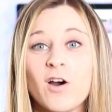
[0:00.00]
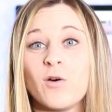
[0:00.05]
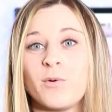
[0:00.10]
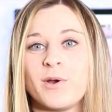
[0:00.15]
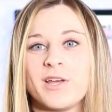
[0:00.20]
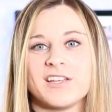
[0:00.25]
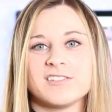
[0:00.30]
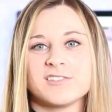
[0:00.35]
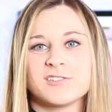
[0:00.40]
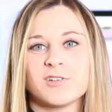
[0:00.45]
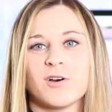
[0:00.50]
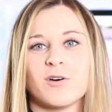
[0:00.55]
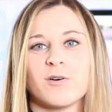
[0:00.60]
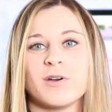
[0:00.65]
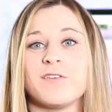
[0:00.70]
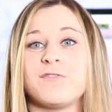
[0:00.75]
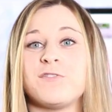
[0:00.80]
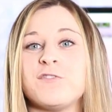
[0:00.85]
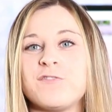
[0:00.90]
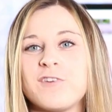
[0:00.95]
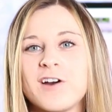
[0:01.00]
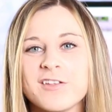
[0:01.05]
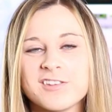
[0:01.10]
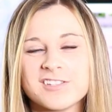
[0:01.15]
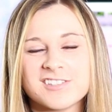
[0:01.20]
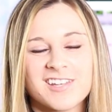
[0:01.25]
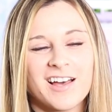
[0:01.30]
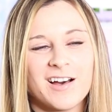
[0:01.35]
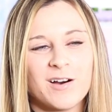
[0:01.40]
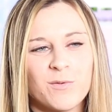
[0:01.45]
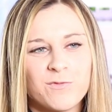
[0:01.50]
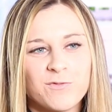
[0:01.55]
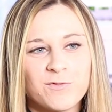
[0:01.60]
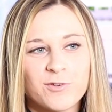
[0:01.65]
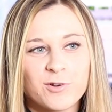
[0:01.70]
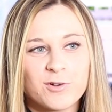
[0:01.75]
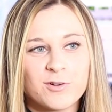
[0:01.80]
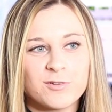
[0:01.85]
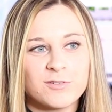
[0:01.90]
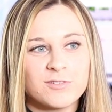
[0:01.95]
Oh wait, so if you found this
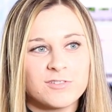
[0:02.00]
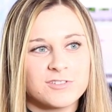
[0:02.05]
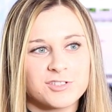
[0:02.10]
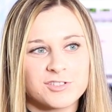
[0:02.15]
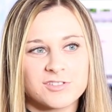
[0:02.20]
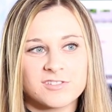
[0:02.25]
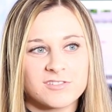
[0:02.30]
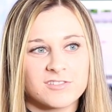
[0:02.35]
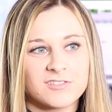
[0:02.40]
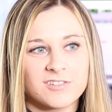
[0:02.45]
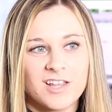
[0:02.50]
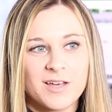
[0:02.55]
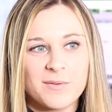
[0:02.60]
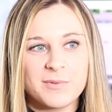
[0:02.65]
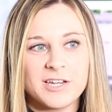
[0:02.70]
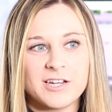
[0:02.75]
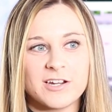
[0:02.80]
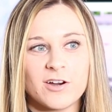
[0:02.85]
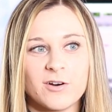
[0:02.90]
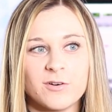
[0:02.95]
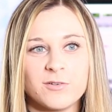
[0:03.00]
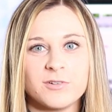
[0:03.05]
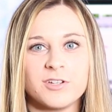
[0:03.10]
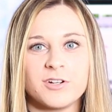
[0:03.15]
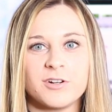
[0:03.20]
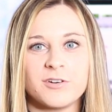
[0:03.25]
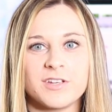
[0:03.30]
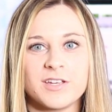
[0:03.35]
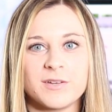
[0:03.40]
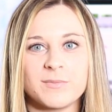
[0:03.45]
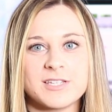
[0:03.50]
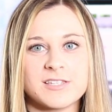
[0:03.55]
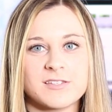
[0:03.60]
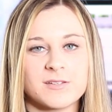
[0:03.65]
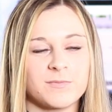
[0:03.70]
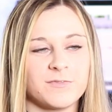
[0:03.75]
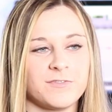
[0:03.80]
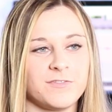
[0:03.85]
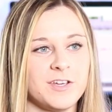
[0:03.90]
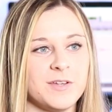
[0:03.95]
helpful, just let me know, give me
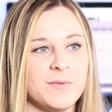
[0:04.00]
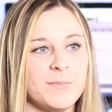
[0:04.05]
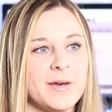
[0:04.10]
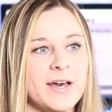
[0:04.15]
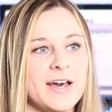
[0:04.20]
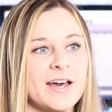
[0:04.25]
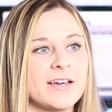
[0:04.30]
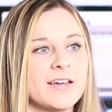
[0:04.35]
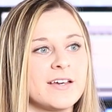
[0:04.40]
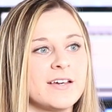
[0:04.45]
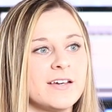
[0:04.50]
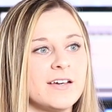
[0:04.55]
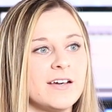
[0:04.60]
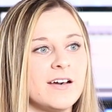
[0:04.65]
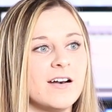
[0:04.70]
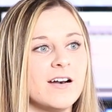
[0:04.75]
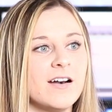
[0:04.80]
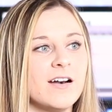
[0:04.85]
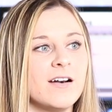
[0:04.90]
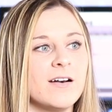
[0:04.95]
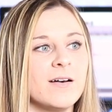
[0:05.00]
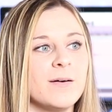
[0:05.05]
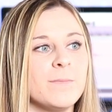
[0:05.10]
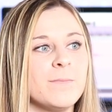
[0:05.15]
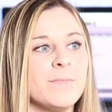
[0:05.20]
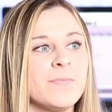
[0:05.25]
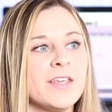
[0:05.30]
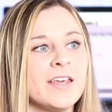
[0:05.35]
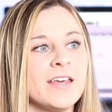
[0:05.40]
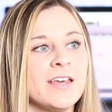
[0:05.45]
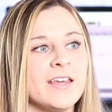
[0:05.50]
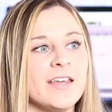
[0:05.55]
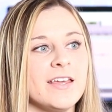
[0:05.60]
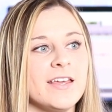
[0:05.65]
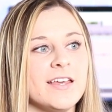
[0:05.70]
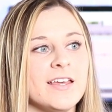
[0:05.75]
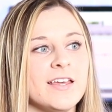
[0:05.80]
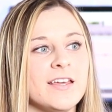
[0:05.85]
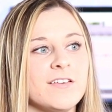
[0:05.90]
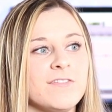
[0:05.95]
some feedback.
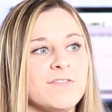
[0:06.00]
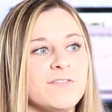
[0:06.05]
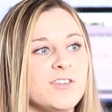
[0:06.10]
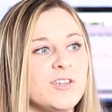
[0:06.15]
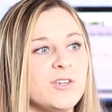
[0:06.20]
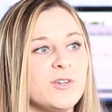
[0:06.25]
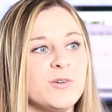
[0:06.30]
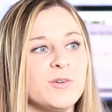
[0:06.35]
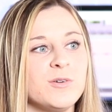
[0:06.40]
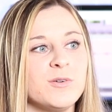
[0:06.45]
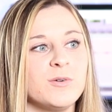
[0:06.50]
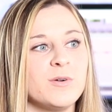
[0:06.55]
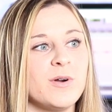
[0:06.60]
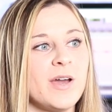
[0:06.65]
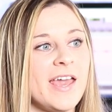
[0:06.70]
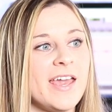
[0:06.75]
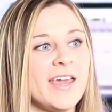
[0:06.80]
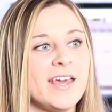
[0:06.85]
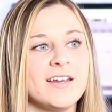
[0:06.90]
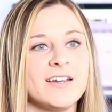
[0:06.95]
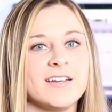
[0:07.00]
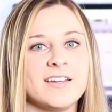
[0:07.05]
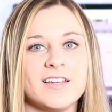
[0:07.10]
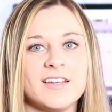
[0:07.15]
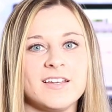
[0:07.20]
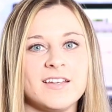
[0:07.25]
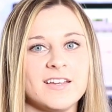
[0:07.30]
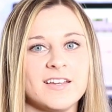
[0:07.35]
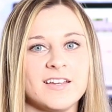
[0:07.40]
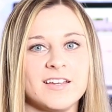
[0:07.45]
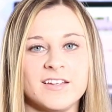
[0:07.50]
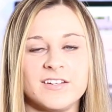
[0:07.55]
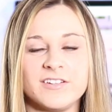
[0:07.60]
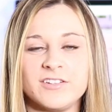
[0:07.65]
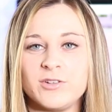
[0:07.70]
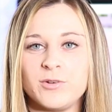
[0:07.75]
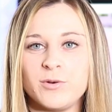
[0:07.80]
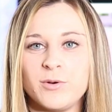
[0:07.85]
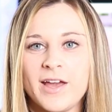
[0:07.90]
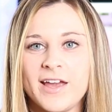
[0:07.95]
If you hated it
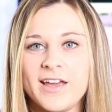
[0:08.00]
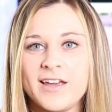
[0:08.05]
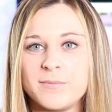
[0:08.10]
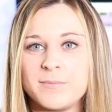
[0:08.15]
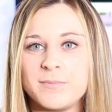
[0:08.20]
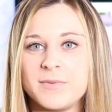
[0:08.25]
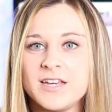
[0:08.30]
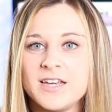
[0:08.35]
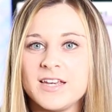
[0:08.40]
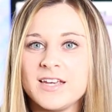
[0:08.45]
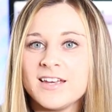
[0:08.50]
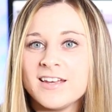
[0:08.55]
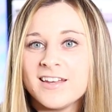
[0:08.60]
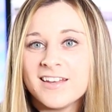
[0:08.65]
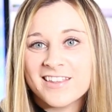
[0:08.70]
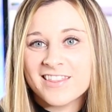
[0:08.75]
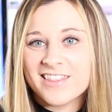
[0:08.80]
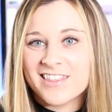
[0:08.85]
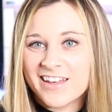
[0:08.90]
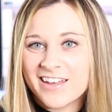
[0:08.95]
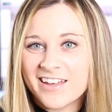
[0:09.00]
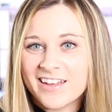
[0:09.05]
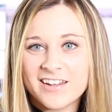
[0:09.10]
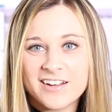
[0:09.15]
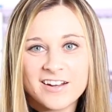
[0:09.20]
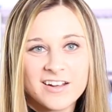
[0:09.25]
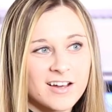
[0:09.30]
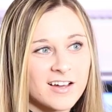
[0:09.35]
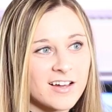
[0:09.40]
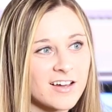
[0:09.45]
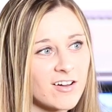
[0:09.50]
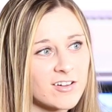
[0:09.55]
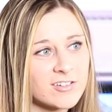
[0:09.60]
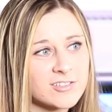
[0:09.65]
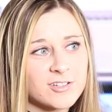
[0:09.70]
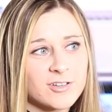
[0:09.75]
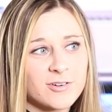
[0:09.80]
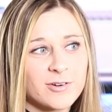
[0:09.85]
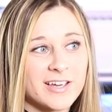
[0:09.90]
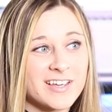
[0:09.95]
and you hate me, then
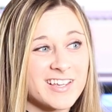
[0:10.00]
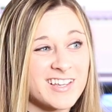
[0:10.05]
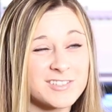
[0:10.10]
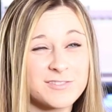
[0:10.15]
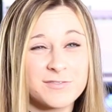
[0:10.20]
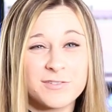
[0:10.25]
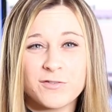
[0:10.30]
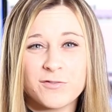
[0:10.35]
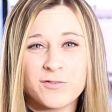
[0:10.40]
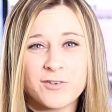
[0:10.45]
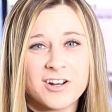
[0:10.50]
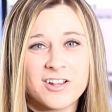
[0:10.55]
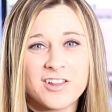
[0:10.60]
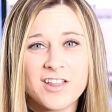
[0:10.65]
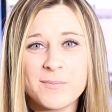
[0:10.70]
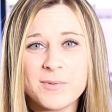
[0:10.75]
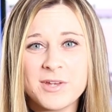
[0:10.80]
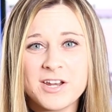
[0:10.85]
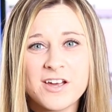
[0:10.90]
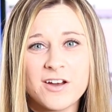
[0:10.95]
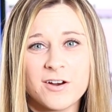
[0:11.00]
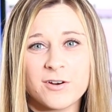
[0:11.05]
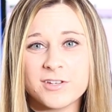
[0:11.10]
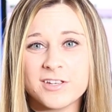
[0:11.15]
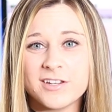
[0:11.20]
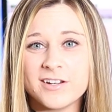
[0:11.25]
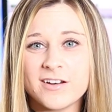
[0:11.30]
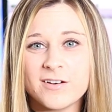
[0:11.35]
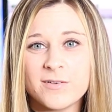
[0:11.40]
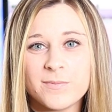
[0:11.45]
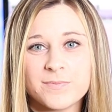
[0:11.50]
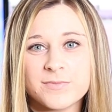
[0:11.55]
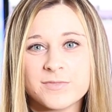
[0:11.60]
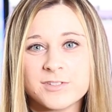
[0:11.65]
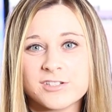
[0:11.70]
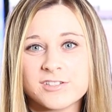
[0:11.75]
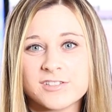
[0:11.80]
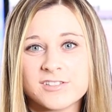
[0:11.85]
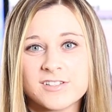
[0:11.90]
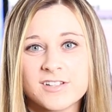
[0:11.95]
also I guess feel free to let me know,
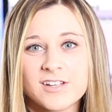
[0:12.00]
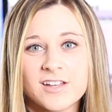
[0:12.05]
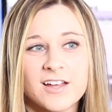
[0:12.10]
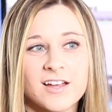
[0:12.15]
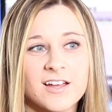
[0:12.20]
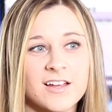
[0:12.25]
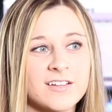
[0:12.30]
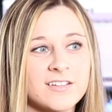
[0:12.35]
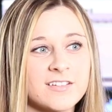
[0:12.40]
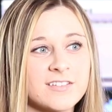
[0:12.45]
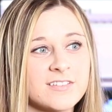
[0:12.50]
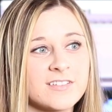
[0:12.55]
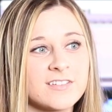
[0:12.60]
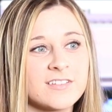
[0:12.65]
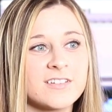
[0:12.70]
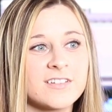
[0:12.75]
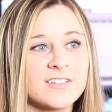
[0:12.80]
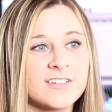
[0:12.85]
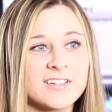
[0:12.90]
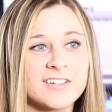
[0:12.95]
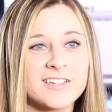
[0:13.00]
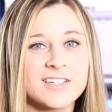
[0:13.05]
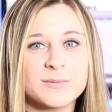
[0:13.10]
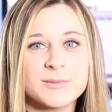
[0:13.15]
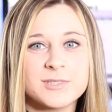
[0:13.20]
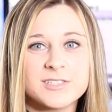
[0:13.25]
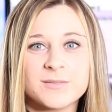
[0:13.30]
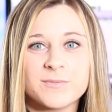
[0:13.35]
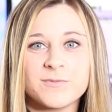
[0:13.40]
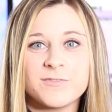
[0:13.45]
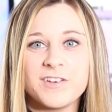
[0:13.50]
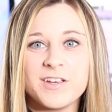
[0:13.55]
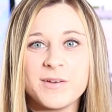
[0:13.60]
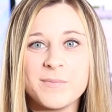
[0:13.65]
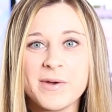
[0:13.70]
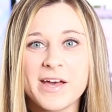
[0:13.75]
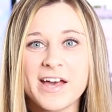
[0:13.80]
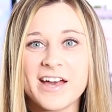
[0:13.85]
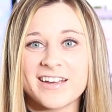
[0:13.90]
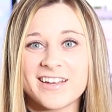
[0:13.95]
just give me some
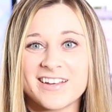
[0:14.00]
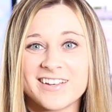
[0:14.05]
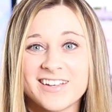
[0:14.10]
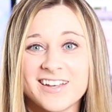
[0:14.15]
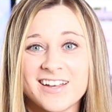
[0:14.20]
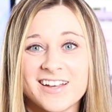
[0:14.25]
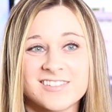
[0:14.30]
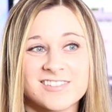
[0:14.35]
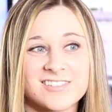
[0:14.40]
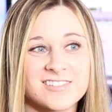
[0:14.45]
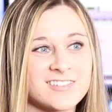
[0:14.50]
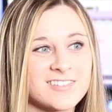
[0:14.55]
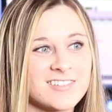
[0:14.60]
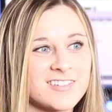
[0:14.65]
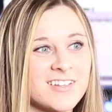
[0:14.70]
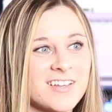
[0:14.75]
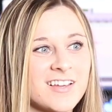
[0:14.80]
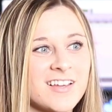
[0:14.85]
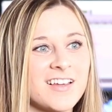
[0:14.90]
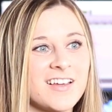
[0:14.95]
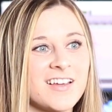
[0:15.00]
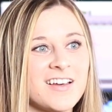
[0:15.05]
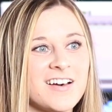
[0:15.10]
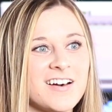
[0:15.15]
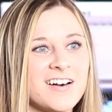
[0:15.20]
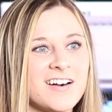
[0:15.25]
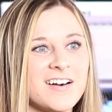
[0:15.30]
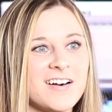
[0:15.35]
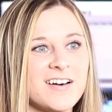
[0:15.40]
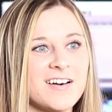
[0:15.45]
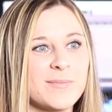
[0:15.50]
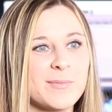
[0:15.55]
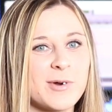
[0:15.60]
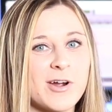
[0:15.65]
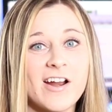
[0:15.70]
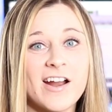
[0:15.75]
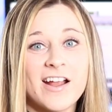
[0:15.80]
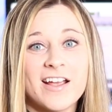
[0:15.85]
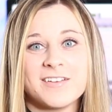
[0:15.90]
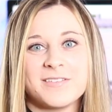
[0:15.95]
feedback, I guess. All
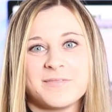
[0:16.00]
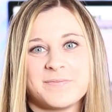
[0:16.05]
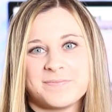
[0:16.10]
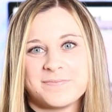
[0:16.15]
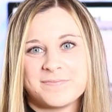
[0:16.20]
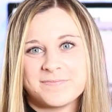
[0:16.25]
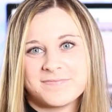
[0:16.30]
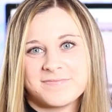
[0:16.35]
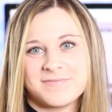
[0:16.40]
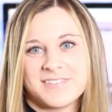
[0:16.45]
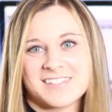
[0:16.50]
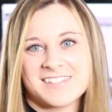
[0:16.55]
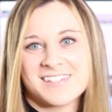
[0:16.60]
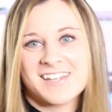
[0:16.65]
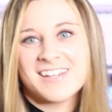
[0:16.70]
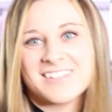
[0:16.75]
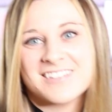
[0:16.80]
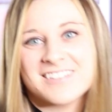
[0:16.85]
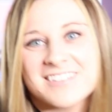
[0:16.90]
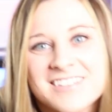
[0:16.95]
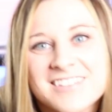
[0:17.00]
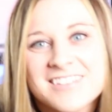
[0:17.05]
right, that's it.